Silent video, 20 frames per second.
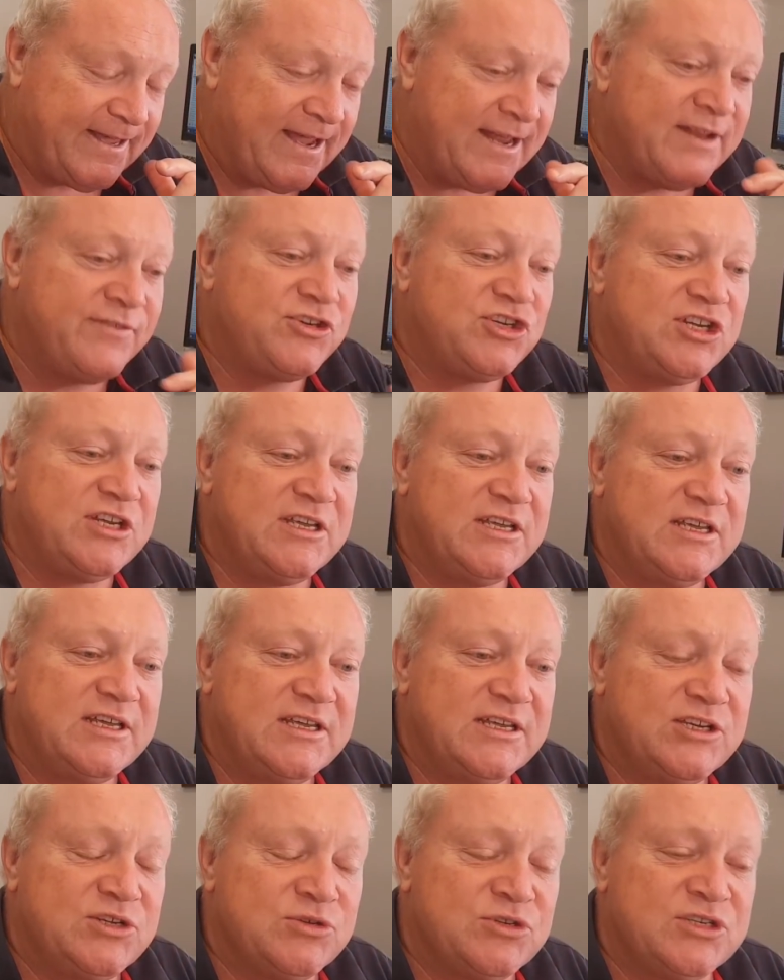And if she
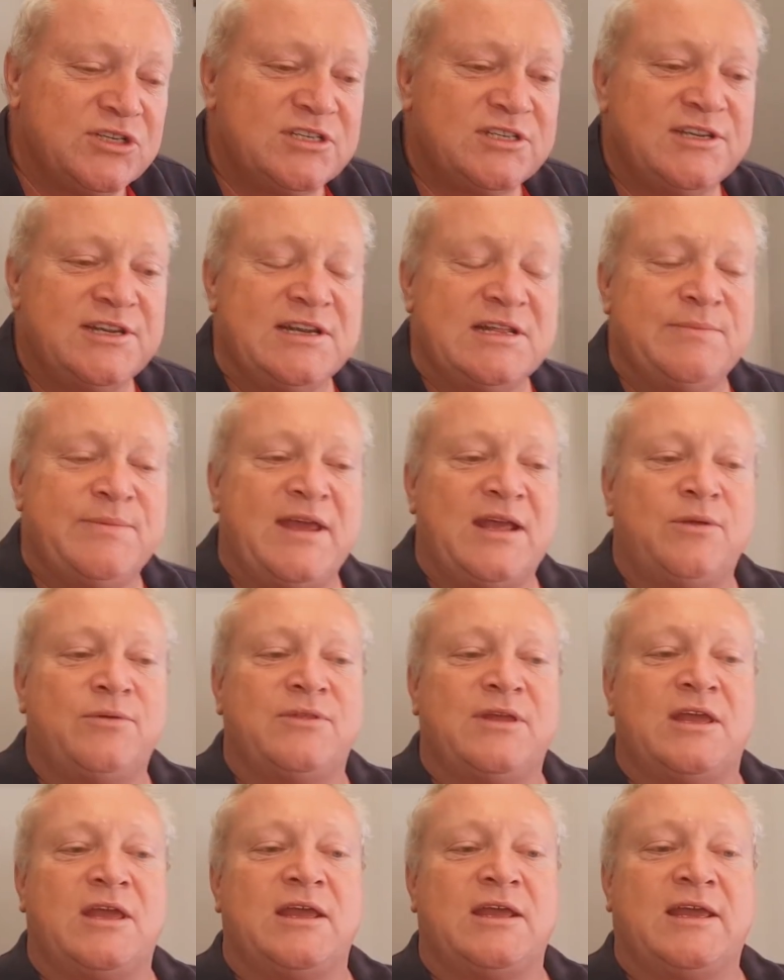was just leaning back
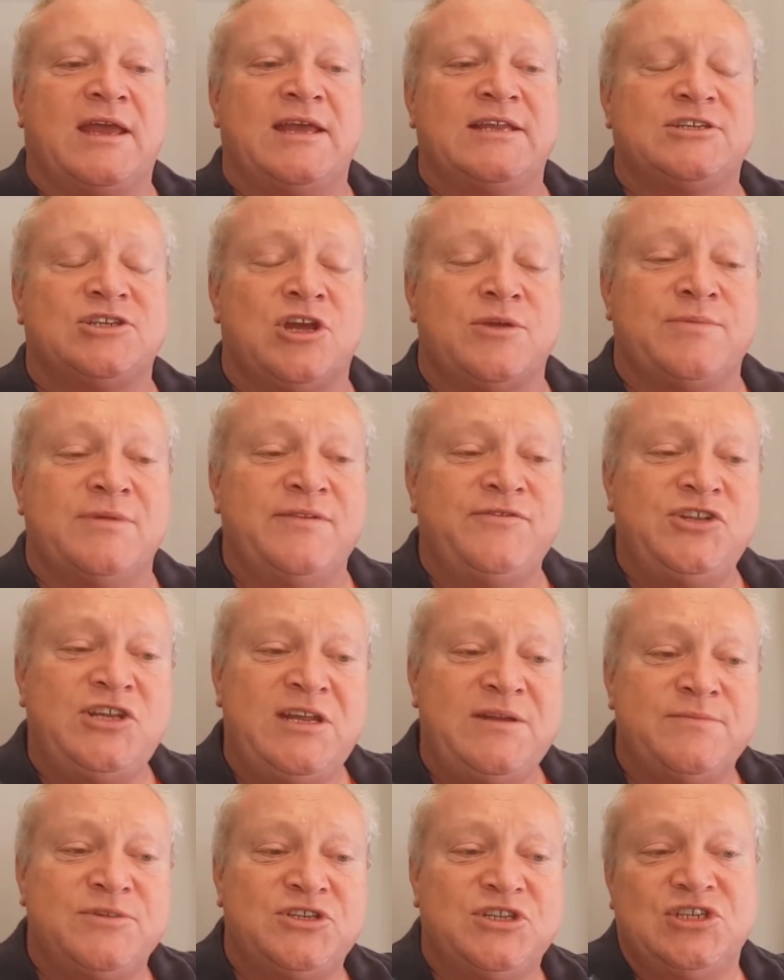when the gates opened, if she
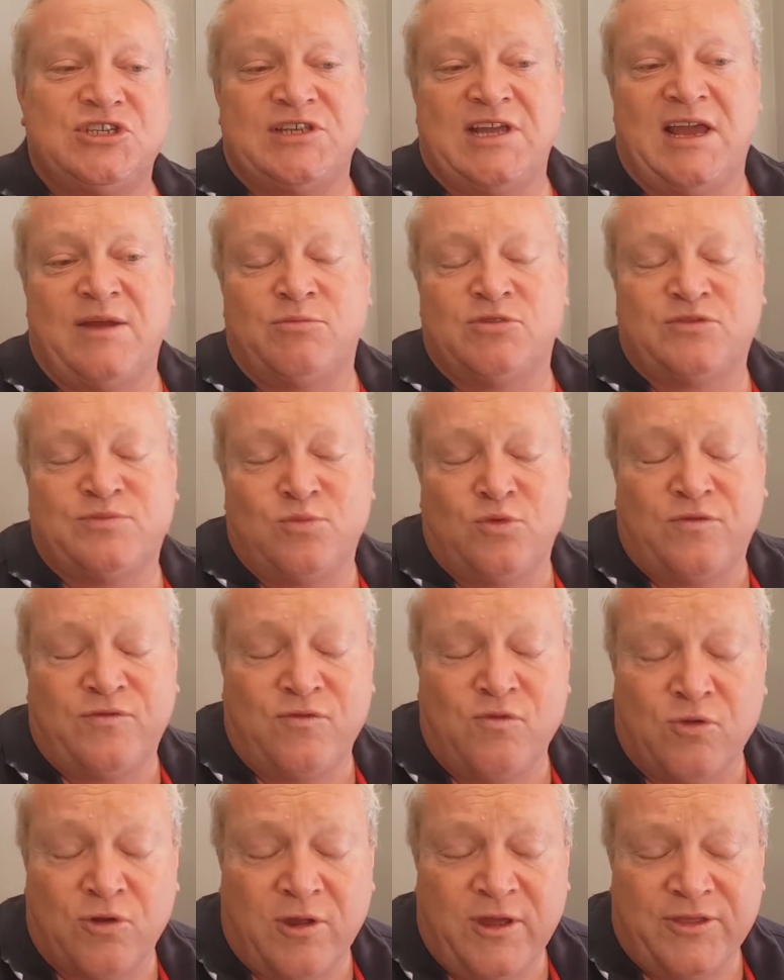had missed the start and was more
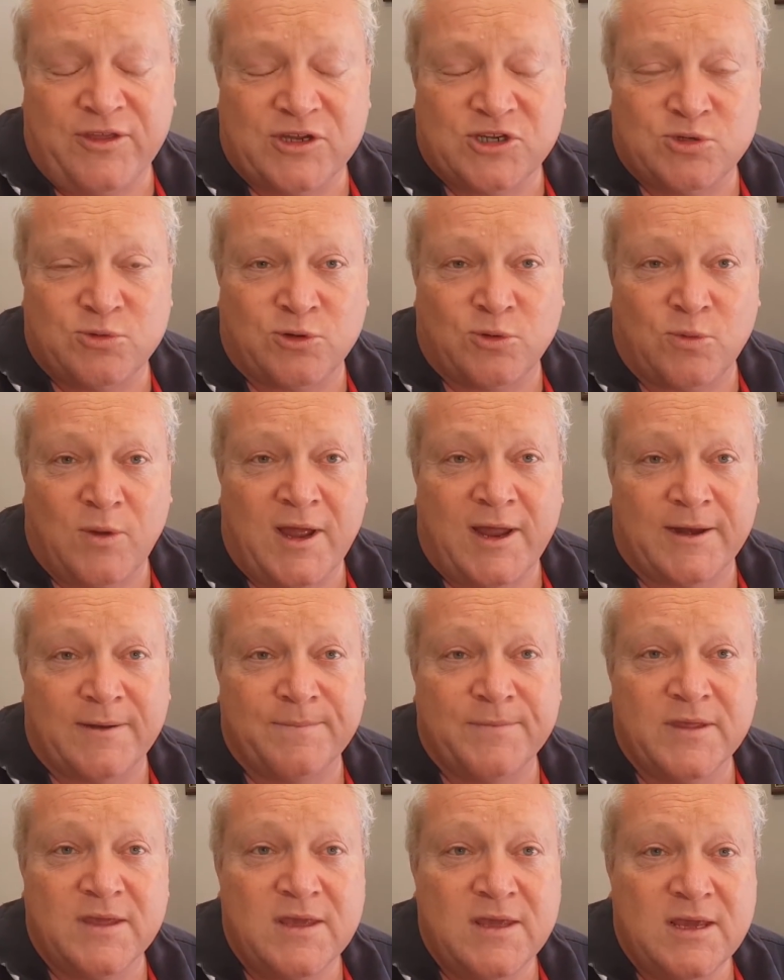forward, I think she would have
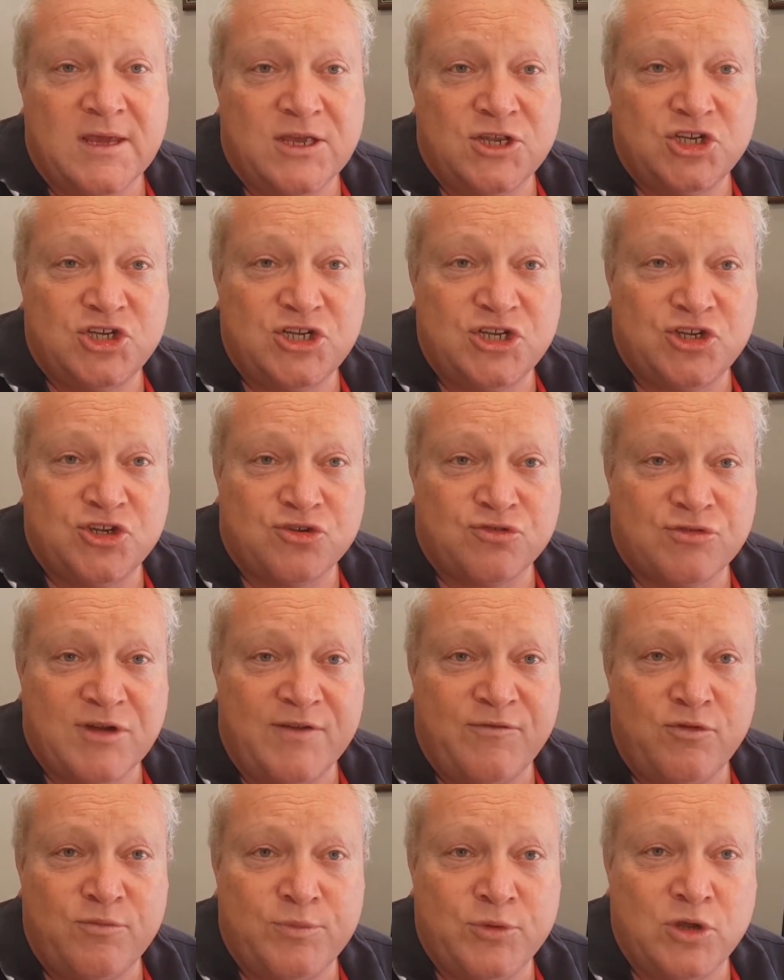won. She
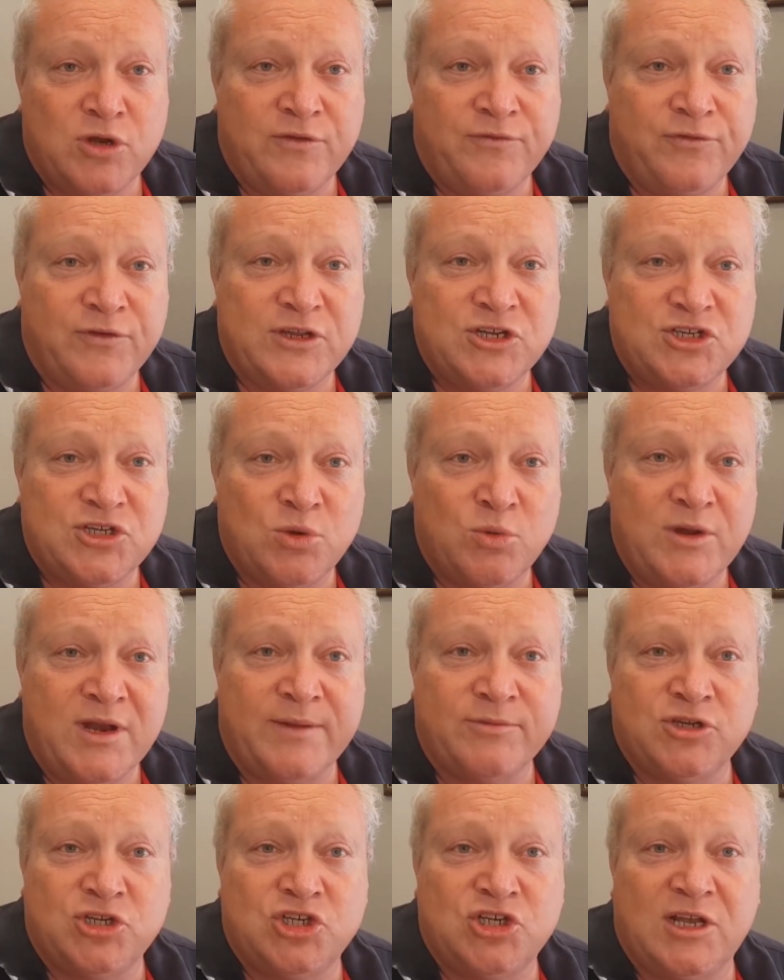travelled beautifully. She went
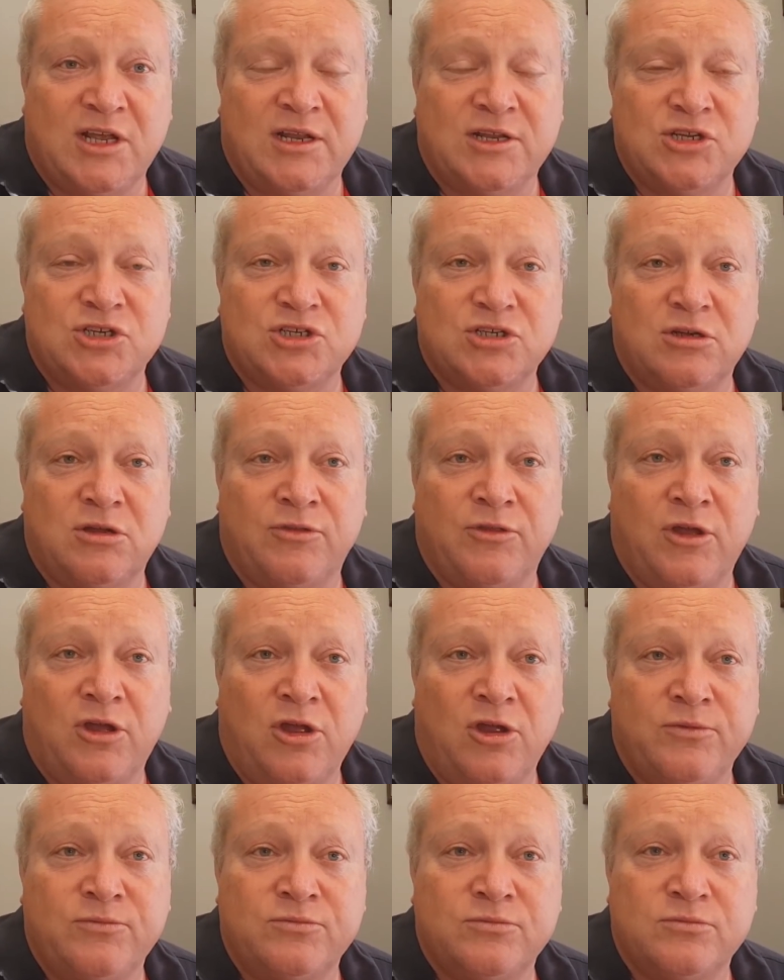up to challenge on the
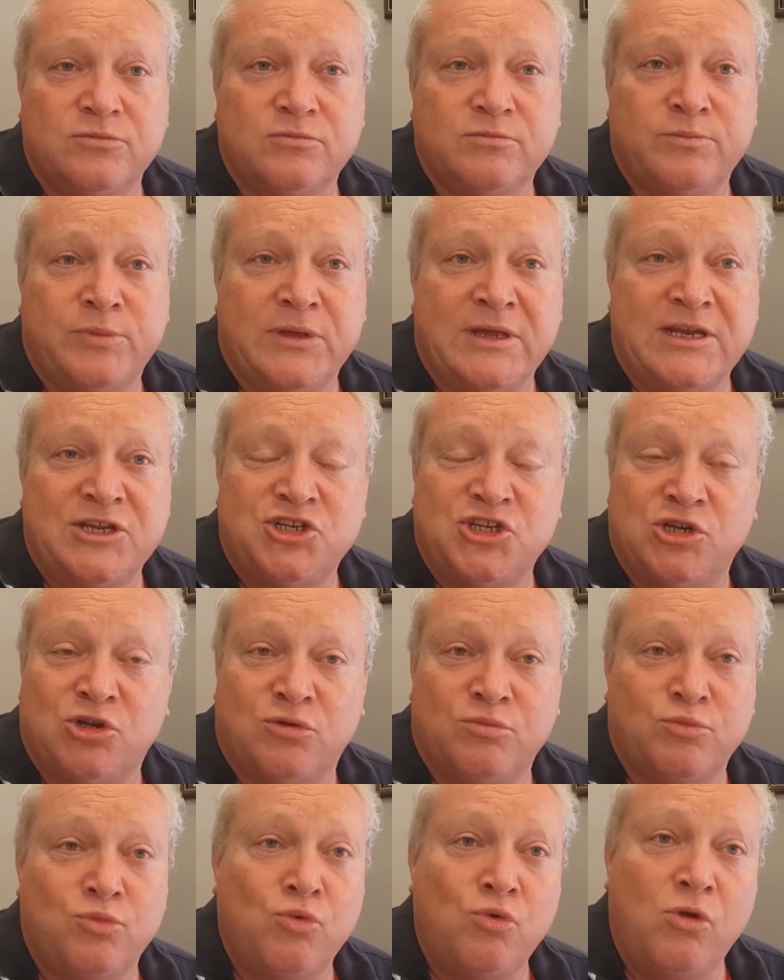home bend. She
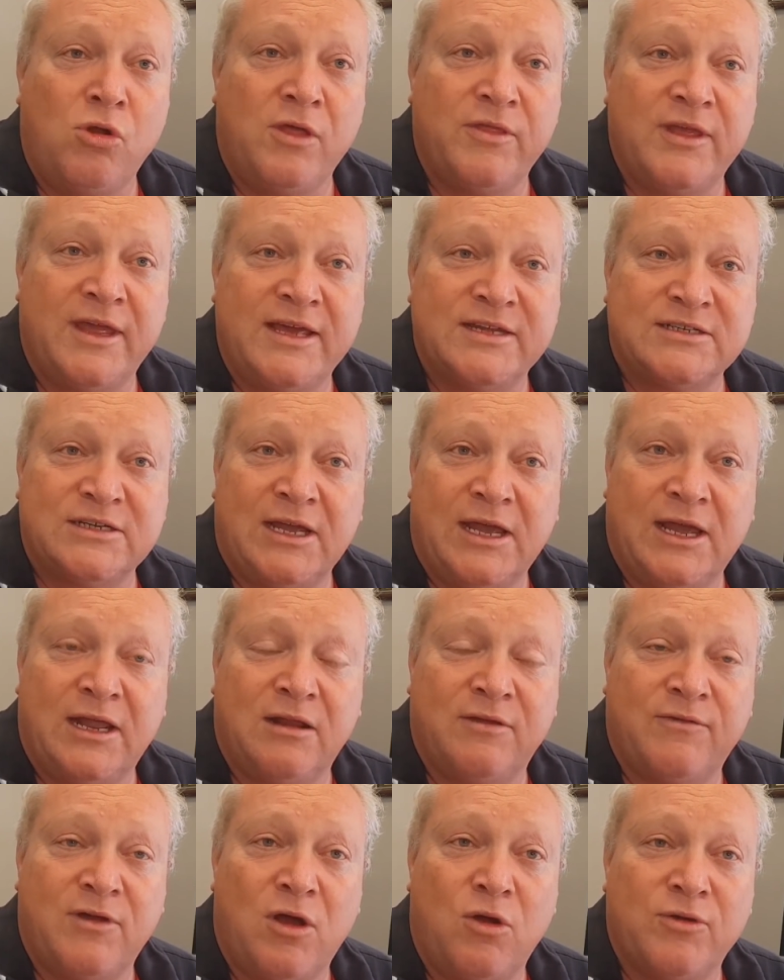looked more like the Has a
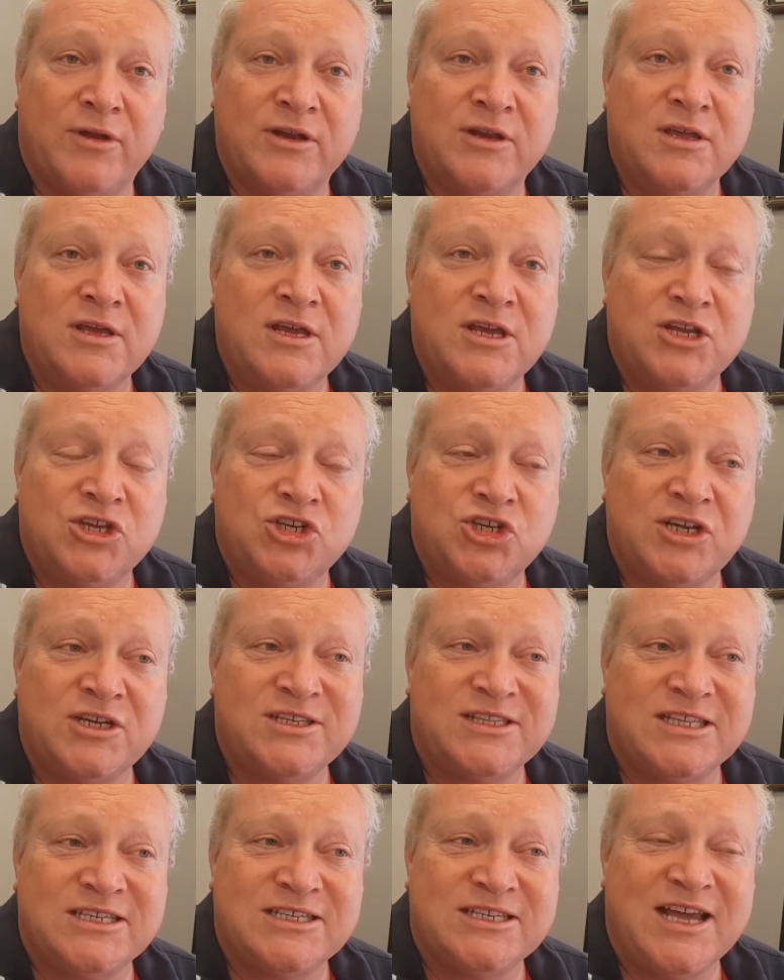Halo of old, and
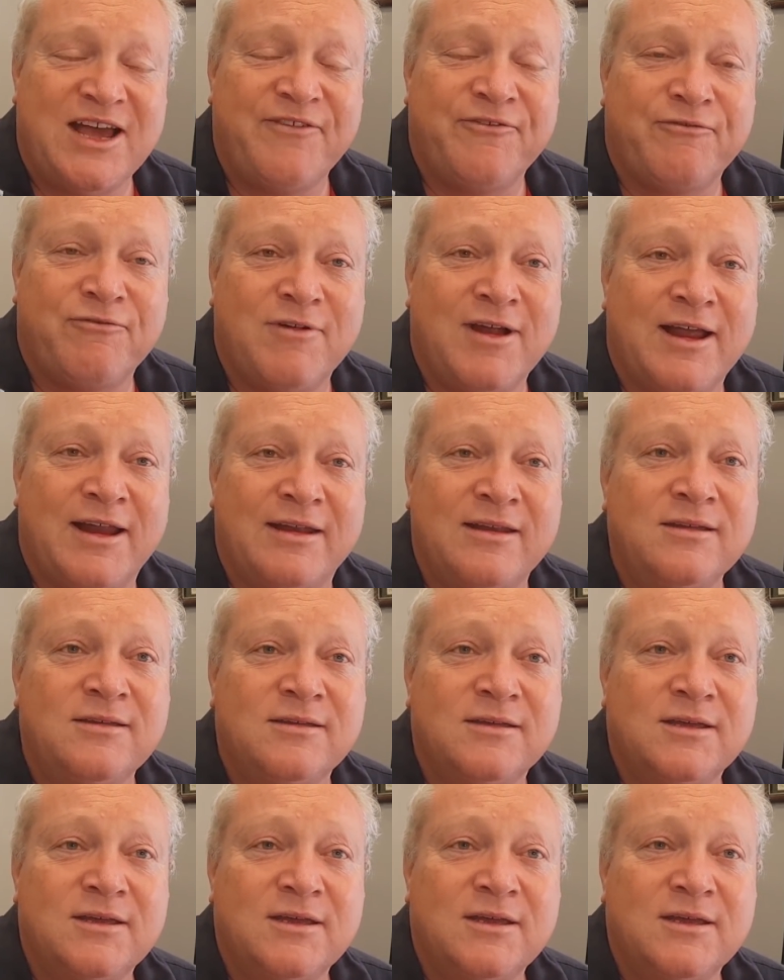just the tough run,